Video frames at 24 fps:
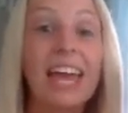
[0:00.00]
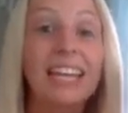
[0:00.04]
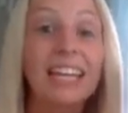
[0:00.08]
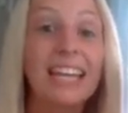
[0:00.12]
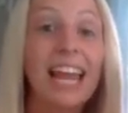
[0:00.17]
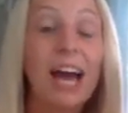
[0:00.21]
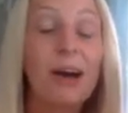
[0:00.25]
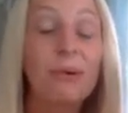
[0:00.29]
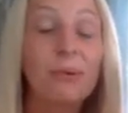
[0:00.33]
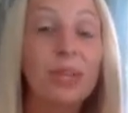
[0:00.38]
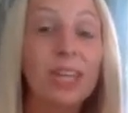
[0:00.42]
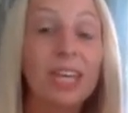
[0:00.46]

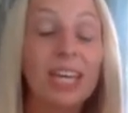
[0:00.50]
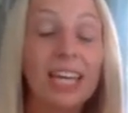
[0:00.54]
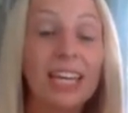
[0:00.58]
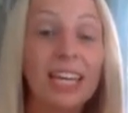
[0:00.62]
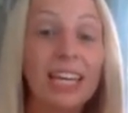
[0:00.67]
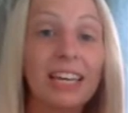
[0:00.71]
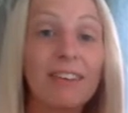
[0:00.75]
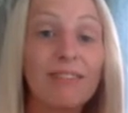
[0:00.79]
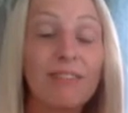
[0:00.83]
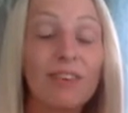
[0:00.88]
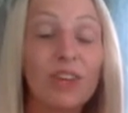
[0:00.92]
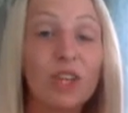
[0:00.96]
Now you can
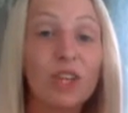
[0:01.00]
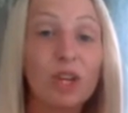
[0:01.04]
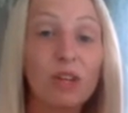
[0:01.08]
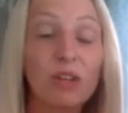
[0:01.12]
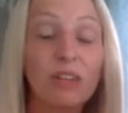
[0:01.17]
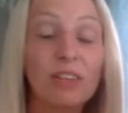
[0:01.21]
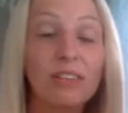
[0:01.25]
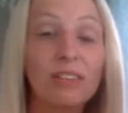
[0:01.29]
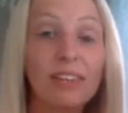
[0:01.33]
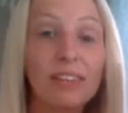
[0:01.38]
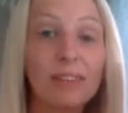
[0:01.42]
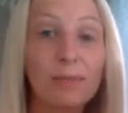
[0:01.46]
either
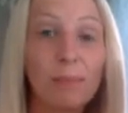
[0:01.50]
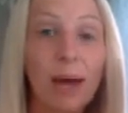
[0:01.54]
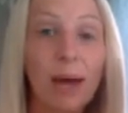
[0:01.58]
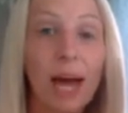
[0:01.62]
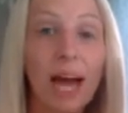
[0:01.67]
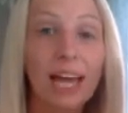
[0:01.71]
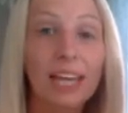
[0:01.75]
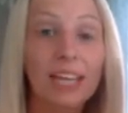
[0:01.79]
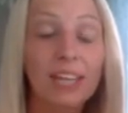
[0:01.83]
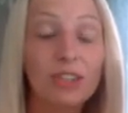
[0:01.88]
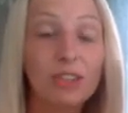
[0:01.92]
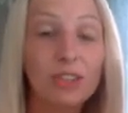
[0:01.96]

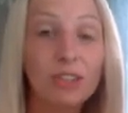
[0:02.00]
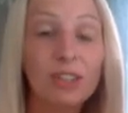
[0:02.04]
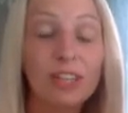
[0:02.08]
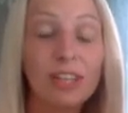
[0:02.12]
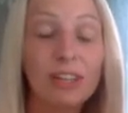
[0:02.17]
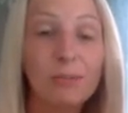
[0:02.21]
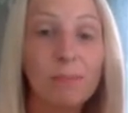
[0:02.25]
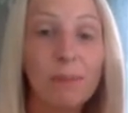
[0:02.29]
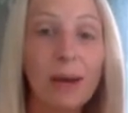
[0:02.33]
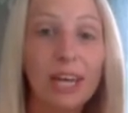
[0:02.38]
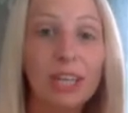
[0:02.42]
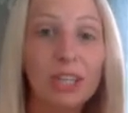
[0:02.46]
do
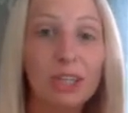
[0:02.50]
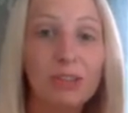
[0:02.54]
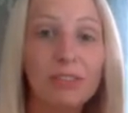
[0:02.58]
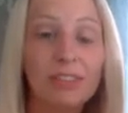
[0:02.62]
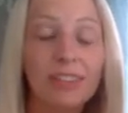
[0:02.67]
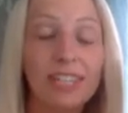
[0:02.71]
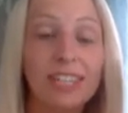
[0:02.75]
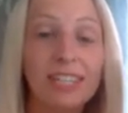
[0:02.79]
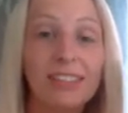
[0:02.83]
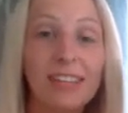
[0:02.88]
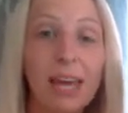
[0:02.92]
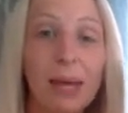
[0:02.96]
this by
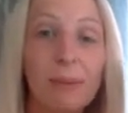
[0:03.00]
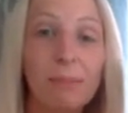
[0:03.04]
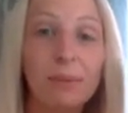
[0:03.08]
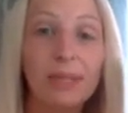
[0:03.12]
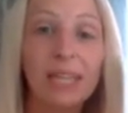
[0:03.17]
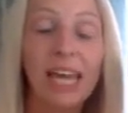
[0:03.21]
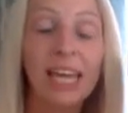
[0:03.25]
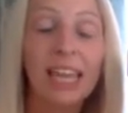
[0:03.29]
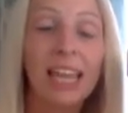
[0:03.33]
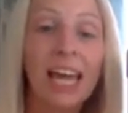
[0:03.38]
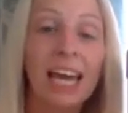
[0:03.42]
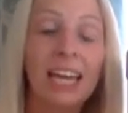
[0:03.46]
using the
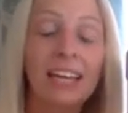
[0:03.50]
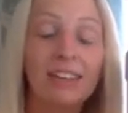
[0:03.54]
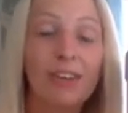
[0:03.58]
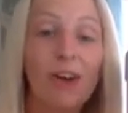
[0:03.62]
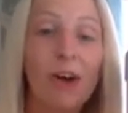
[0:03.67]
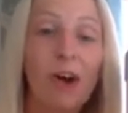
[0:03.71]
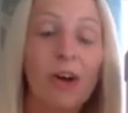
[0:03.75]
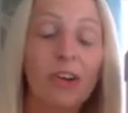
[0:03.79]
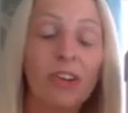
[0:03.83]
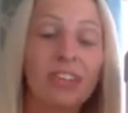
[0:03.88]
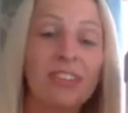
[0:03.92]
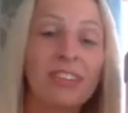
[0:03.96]
template that is
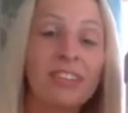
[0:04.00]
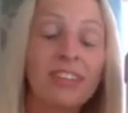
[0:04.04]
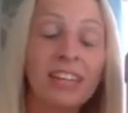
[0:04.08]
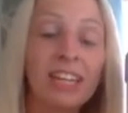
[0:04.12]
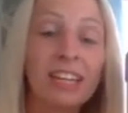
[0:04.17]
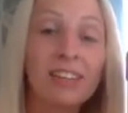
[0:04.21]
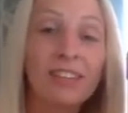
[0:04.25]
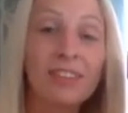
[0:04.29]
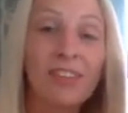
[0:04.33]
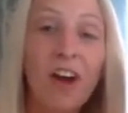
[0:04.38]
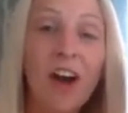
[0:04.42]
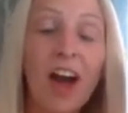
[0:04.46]
on
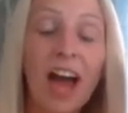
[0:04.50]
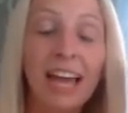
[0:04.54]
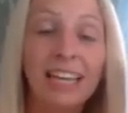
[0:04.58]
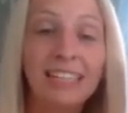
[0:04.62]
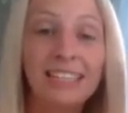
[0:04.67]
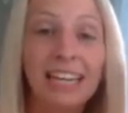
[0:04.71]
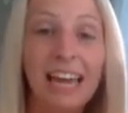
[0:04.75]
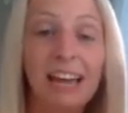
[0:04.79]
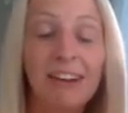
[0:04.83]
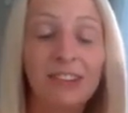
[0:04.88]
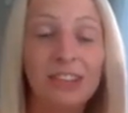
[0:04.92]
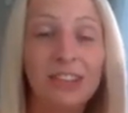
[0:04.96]
Seesaw and
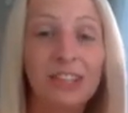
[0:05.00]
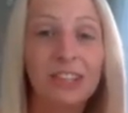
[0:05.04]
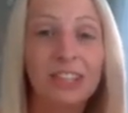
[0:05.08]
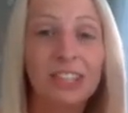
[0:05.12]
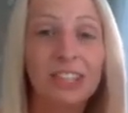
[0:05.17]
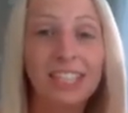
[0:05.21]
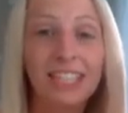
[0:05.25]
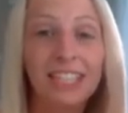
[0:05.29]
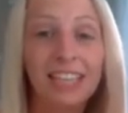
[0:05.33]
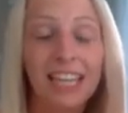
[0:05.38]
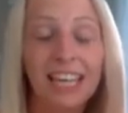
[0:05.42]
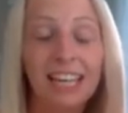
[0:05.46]

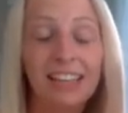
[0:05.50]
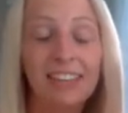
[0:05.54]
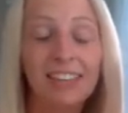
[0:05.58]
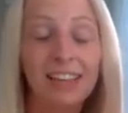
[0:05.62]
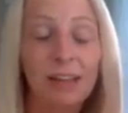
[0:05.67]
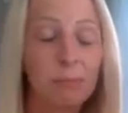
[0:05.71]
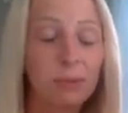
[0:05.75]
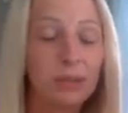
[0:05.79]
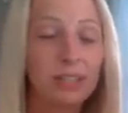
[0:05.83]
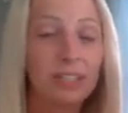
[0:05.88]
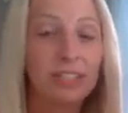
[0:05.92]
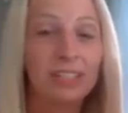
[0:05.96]
downloading this
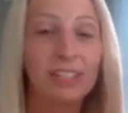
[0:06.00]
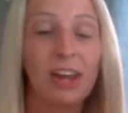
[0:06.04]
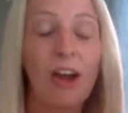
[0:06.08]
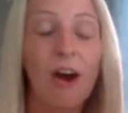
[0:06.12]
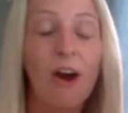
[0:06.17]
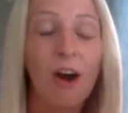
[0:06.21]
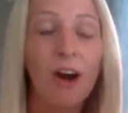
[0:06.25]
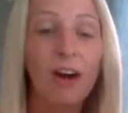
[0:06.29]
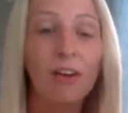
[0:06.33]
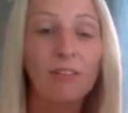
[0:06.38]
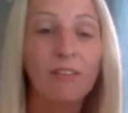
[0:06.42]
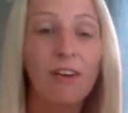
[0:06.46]
and printing it
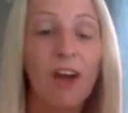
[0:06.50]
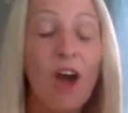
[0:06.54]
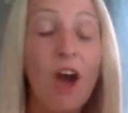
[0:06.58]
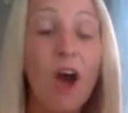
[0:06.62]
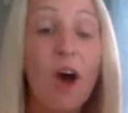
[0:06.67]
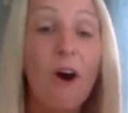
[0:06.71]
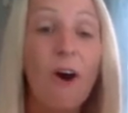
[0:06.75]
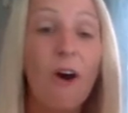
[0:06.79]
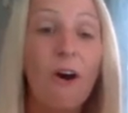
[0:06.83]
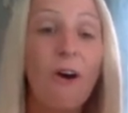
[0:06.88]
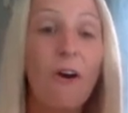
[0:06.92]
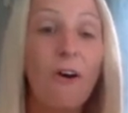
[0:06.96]
off,
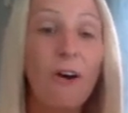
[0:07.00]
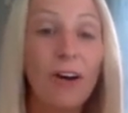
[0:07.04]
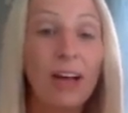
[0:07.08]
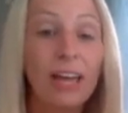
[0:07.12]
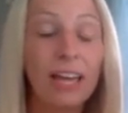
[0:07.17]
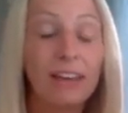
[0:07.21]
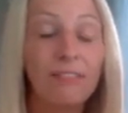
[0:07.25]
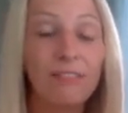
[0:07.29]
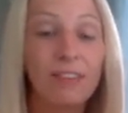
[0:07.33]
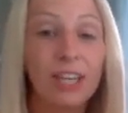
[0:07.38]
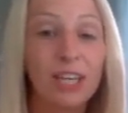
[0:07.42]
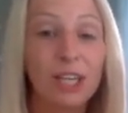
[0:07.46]
or
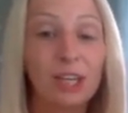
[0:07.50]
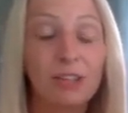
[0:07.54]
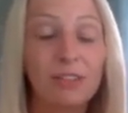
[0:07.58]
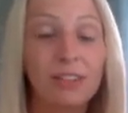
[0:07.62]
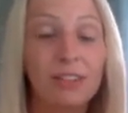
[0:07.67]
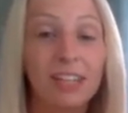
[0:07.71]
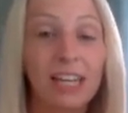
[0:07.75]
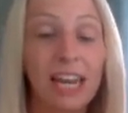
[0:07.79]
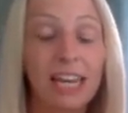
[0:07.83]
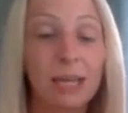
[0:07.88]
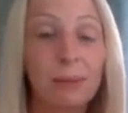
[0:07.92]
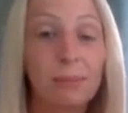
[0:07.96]
if you're
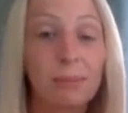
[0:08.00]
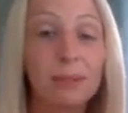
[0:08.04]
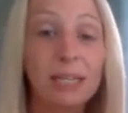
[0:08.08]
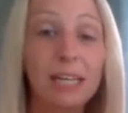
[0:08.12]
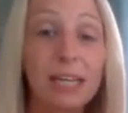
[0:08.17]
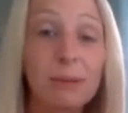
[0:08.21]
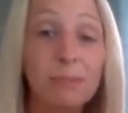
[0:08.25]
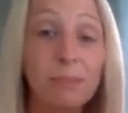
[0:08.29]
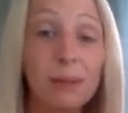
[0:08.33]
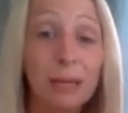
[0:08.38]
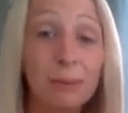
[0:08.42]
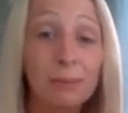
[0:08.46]
using any
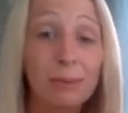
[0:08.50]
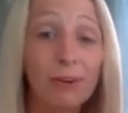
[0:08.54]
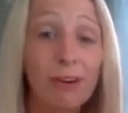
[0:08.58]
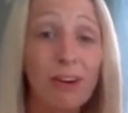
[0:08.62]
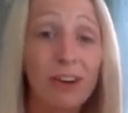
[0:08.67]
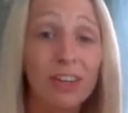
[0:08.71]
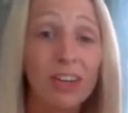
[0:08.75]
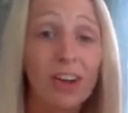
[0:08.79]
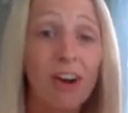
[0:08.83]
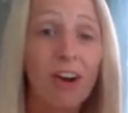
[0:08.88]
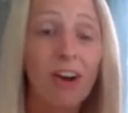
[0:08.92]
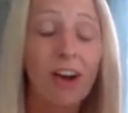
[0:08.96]
plain paper or
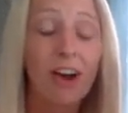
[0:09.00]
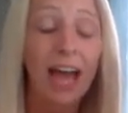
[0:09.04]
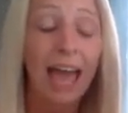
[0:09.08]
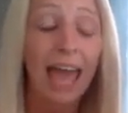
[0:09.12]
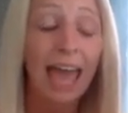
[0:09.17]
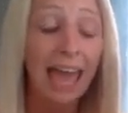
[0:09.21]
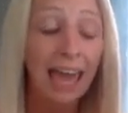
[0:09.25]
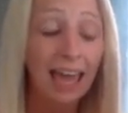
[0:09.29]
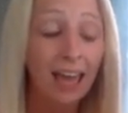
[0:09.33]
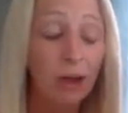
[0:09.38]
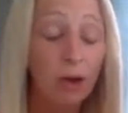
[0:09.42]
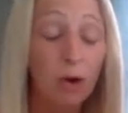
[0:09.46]
your
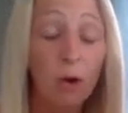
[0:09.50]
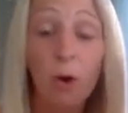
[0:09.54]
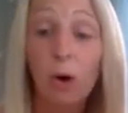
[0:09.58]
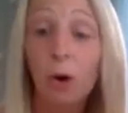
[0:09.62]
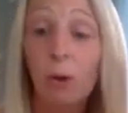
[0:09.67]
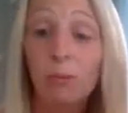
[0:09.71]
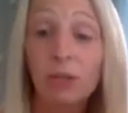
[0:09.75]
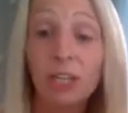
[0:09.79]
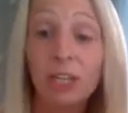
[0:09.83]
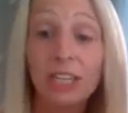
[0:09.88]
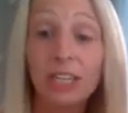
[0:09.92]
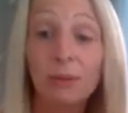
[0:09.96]

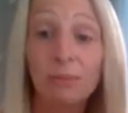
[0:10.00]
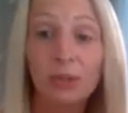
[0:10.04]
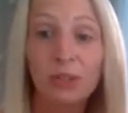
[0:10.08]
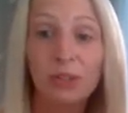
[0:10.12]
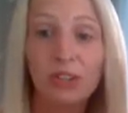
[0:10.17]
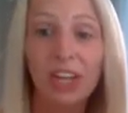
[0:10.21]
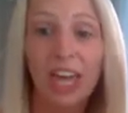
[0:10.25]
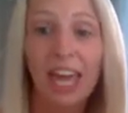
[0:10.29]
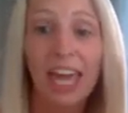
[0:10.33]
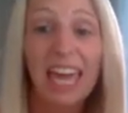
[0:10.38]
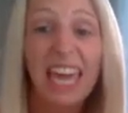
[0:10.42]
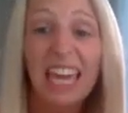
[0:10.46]
home learning
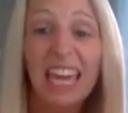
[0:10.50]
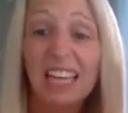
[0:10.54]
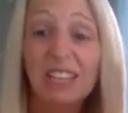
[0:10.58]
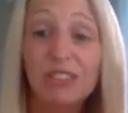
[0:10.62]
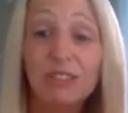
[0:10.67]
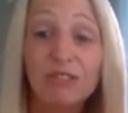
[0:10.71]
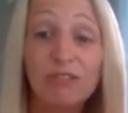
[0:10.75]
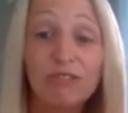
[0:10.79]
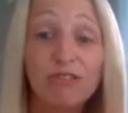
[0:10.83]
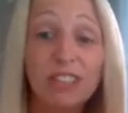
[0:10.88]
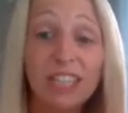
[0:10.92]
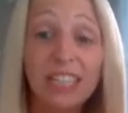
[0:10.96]
book,
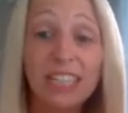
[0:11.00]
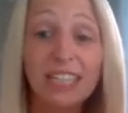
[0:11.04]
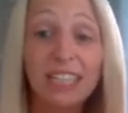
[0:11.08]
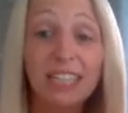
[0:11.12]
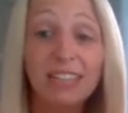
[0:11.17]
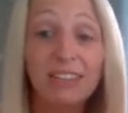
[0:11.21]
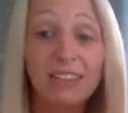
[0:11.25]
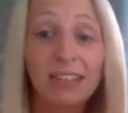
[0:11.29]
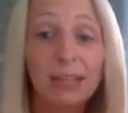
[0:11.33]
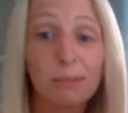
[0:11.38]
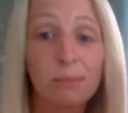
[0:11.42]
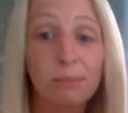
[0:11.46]
it's really
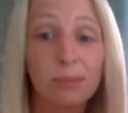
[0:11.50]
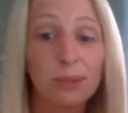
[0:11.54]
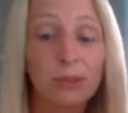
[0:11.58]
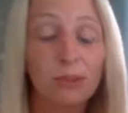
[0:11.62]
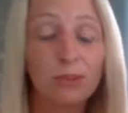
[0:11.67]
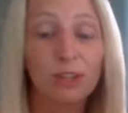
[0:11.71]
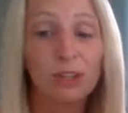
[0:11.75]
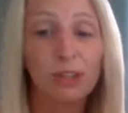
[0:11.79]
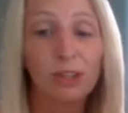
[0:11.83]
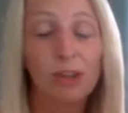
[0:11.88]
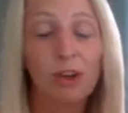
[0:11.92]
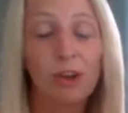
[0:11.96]
simple
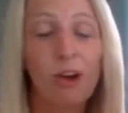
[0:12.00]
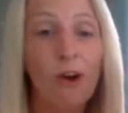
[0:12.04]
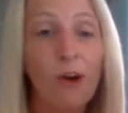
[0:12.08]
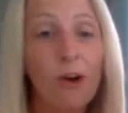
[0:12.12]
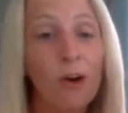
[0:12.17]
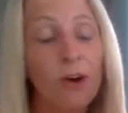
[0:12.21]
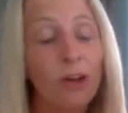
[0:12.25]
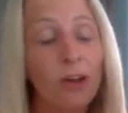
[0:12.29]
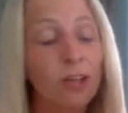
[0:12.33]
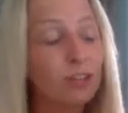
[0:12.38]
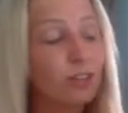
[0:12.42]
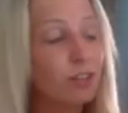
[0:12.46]
to do your
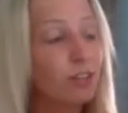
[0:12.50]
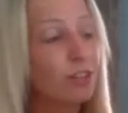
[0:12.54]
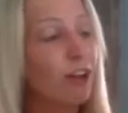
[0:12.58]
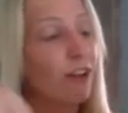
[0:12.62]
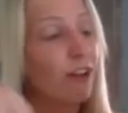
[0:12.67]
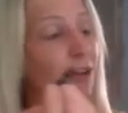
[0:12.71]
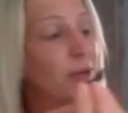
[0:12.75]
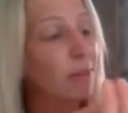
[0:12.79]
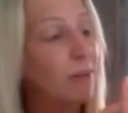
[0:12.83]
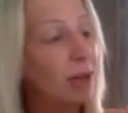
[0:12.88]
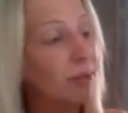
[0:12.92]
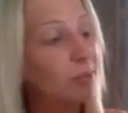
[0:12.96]
own
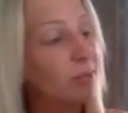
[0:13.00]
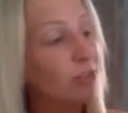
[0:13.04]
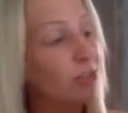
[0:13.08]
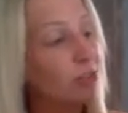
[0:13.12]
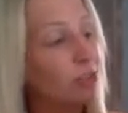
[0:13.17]
story map.